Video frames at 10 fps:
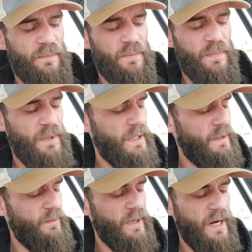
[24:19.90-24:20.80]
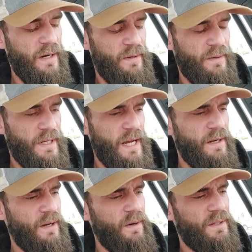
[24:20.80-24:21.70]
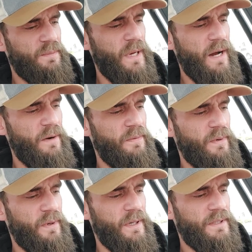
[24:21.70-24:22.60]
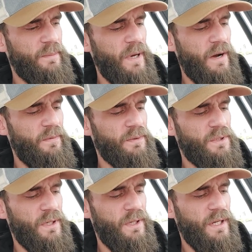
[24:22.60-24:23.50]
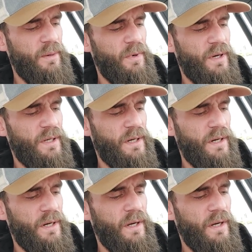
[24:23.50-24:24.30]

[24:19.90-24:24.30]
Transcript: Wow. Yeah, no, it's powerful. It's a powerful journey I'm on here.